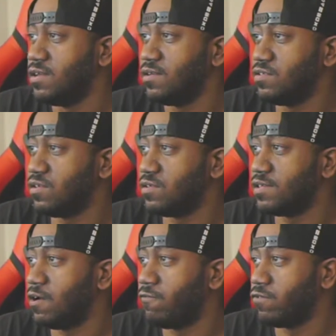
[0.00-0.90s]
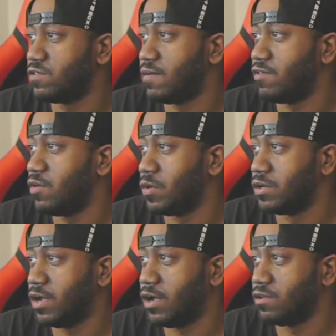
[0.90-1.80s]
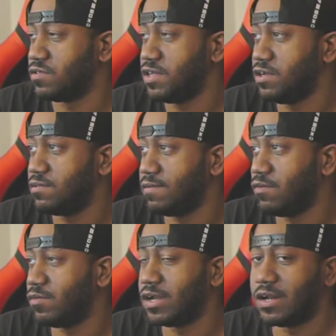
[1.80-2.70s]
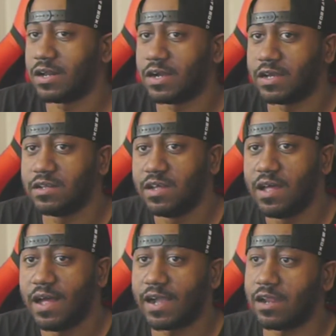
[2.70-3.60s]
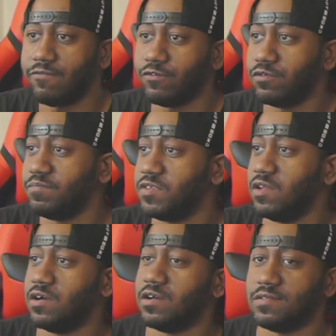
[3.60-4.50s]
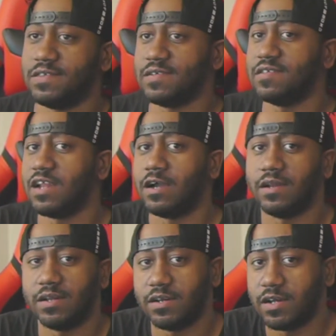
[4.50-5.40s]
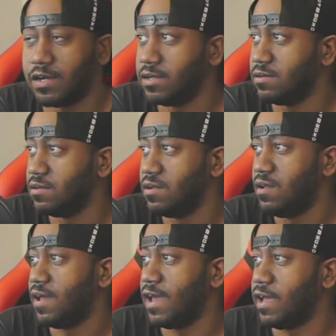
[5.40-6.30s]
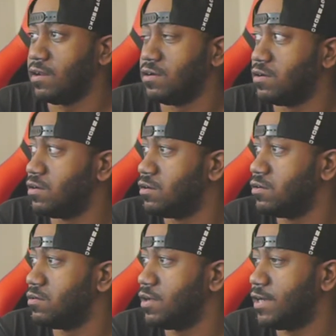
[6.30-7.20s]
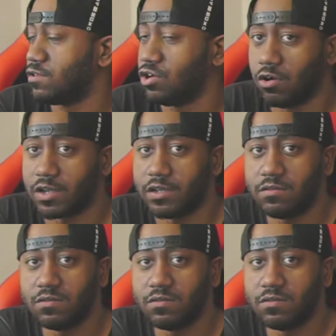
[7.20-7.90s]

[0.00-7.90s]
It's on sale for $71 here, $71.99. I got it for $69.99 at Target.